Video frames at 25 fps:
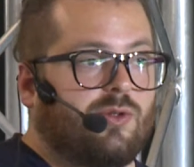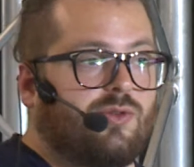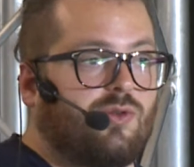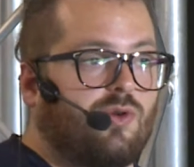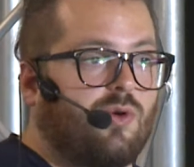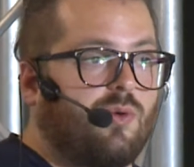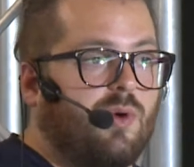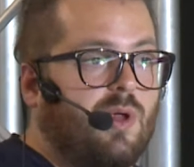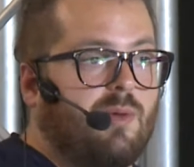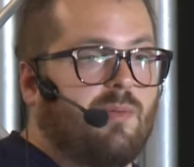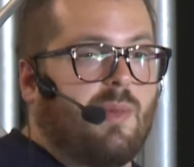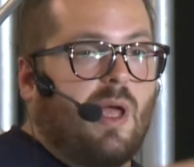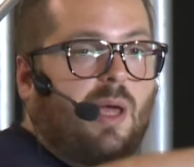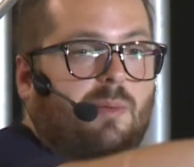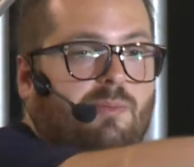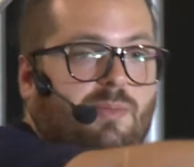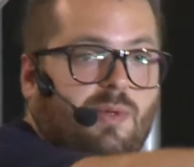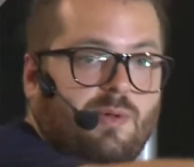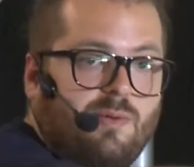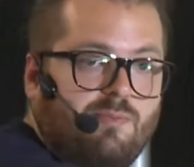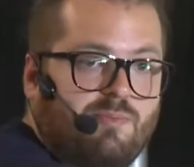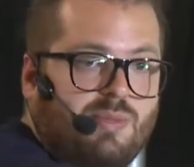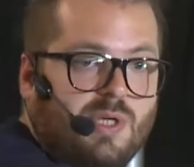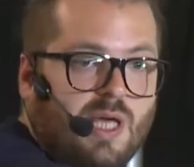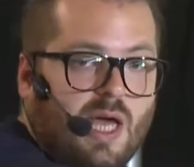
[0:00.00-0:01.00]
to remap
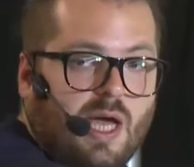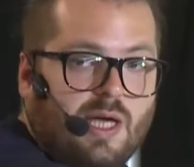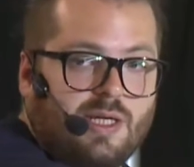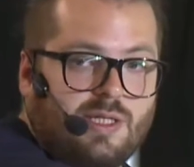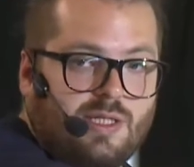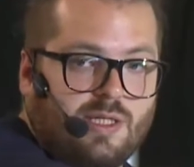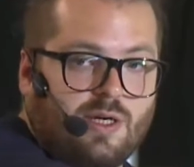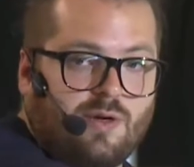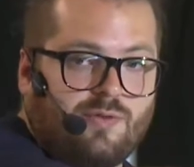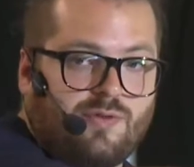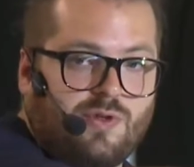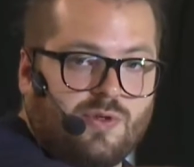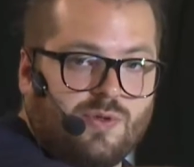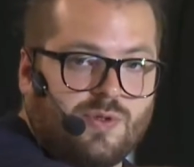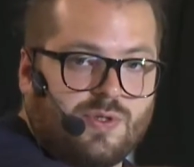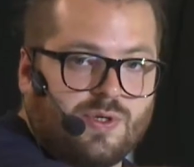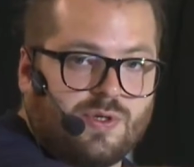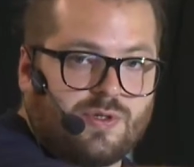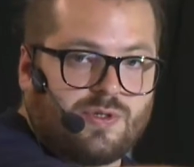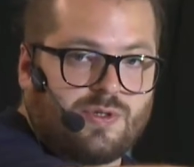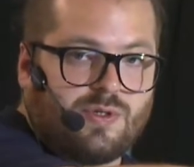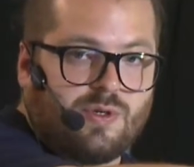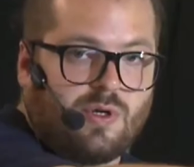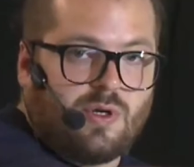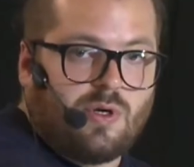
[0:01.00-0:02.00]
PID of
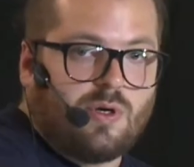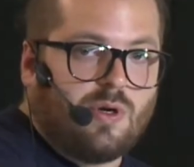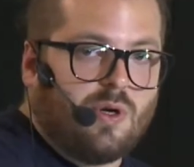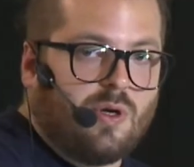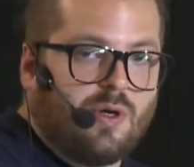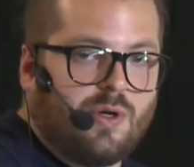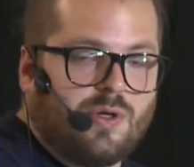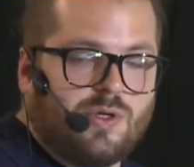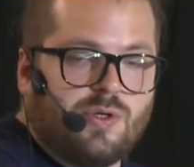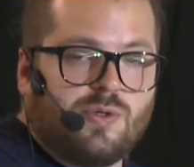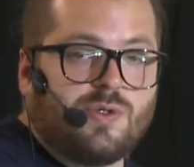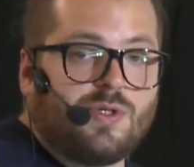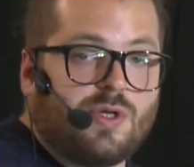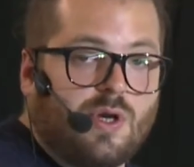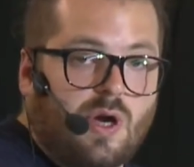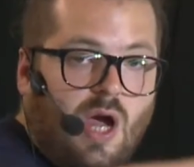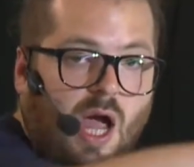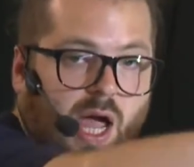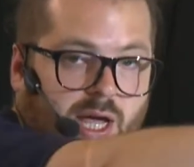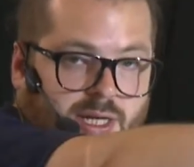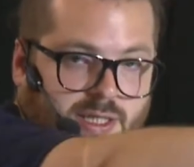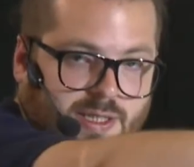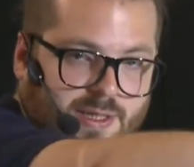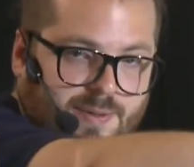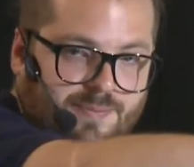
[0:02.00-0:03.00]
users, user
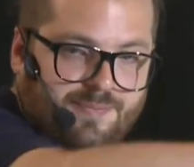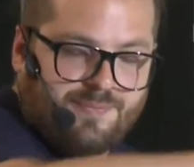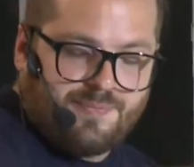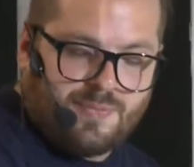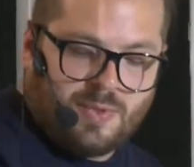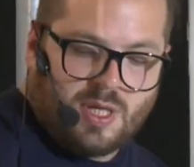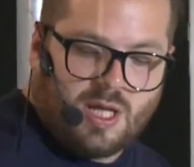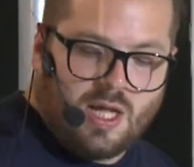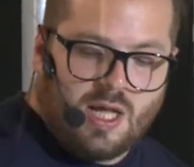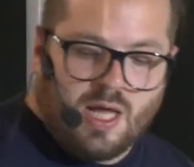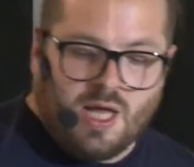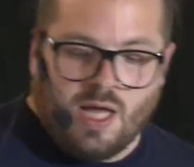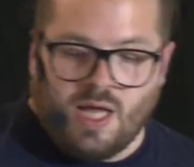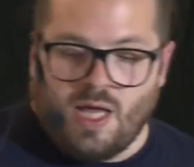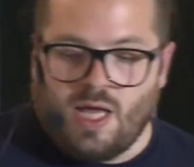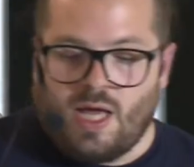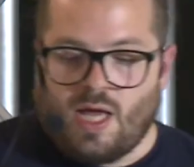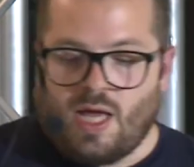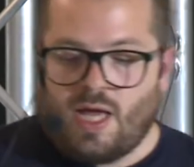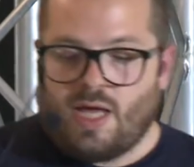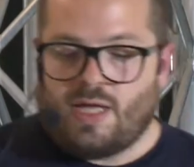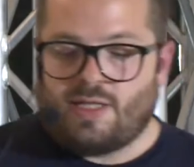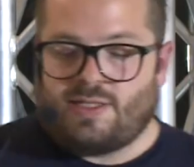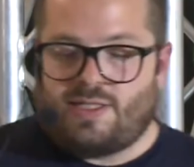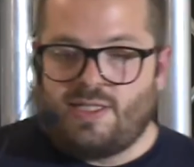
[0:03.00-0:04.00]
ID.
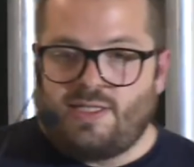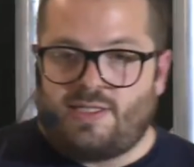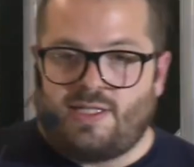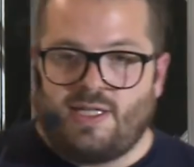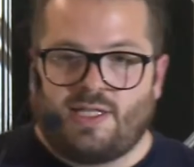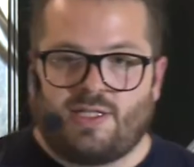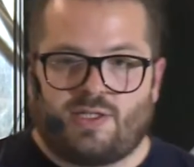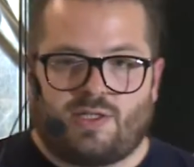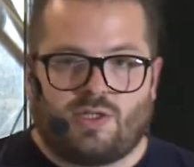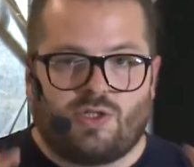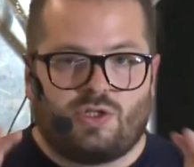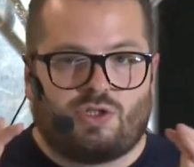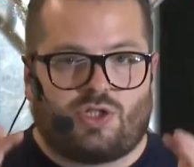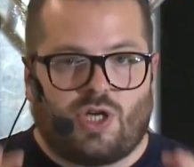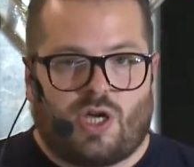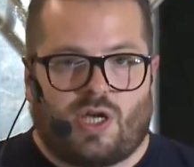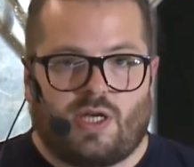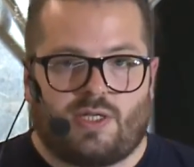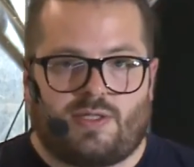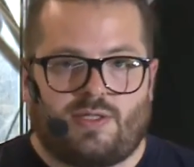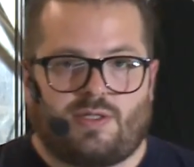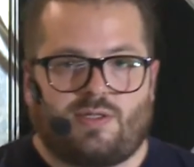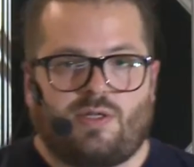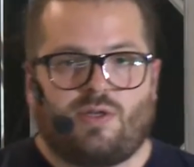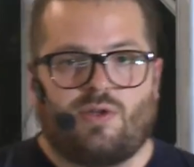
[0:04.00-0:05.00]
And this is
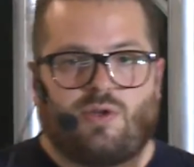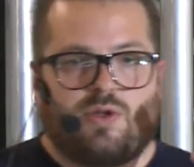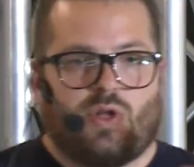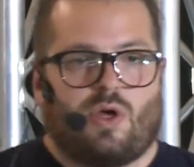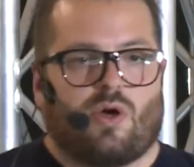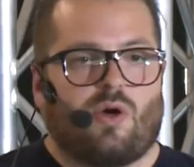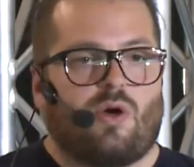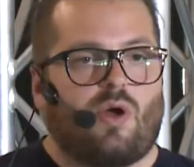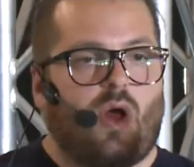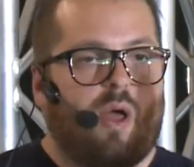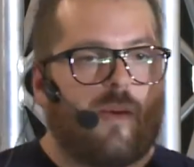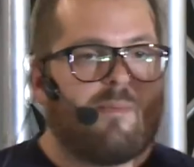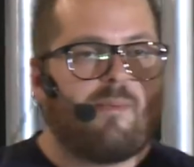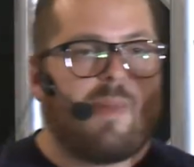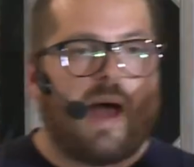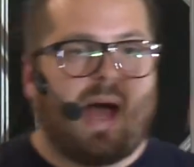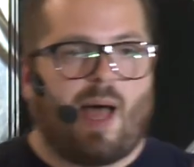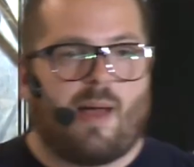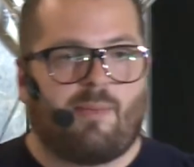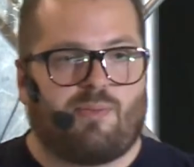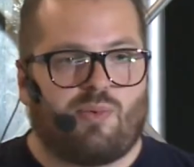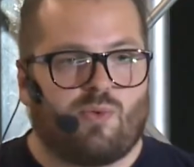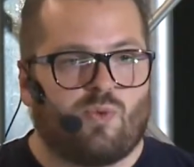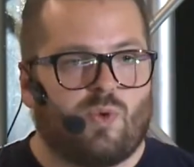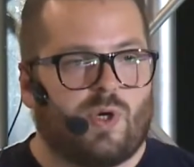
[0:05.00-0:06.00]
just, a
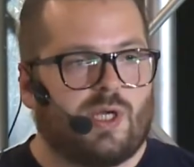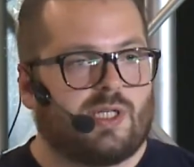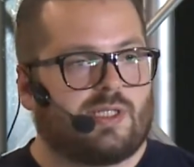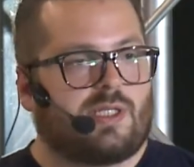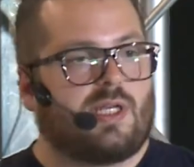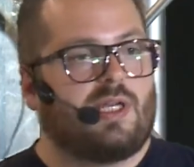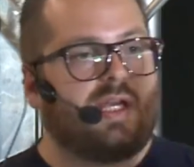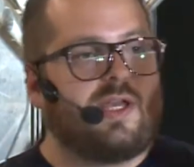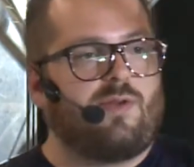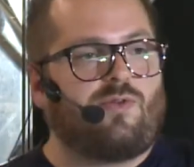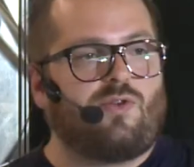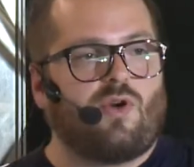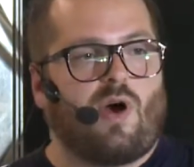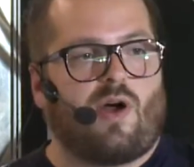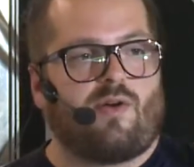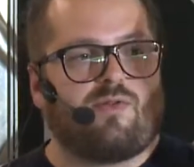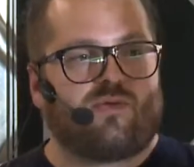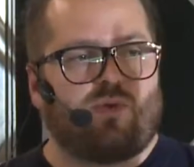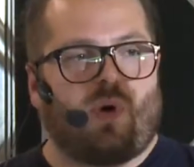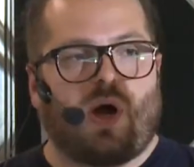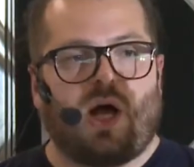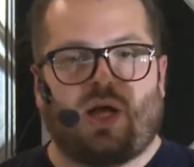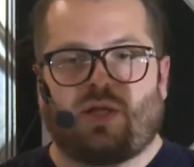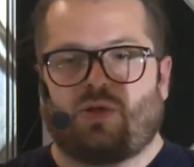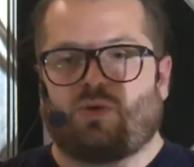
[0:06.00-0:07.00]
map with, if you have
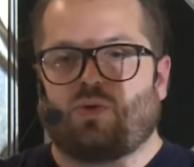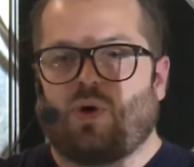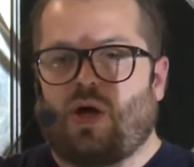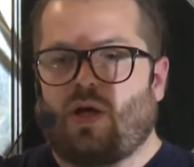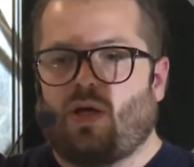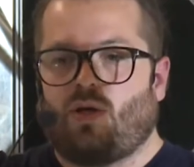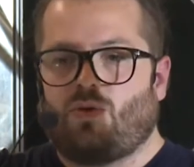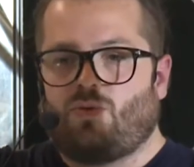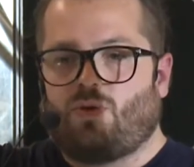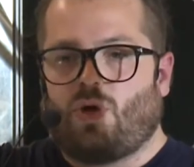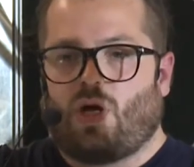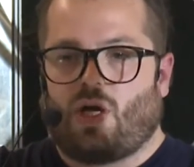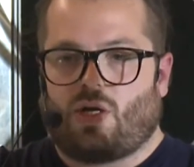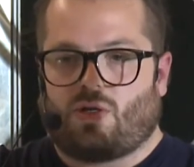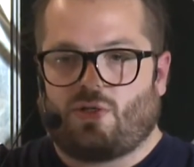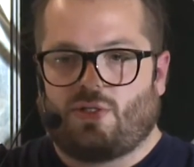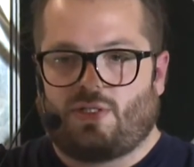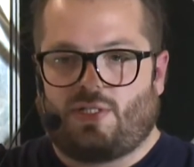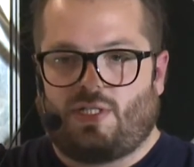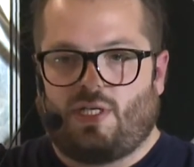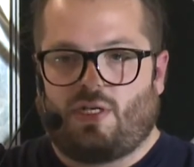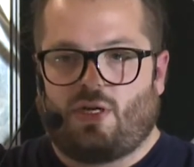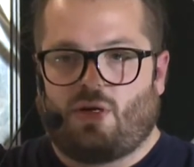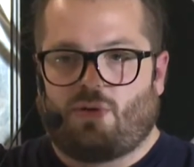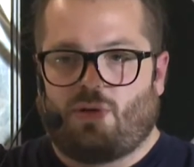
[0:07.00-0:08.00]
one, you are
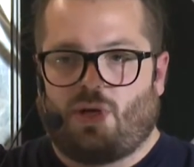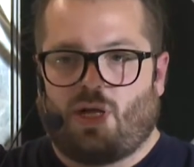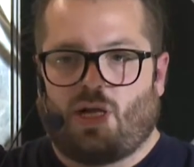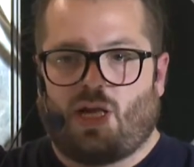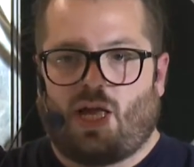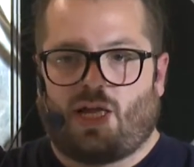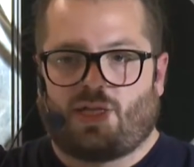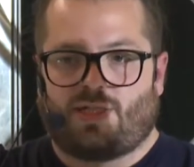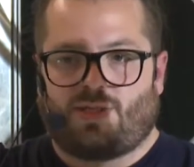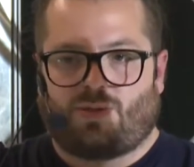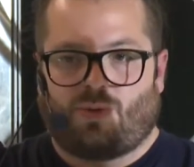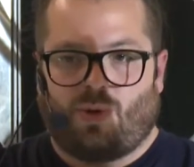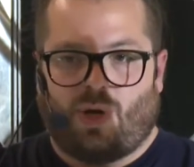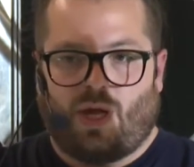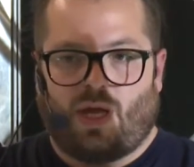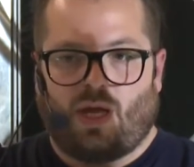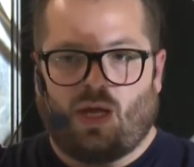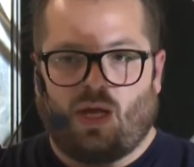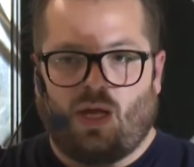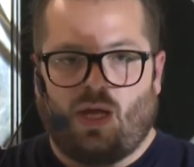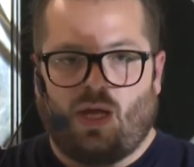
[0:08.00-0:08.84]
considering like 3.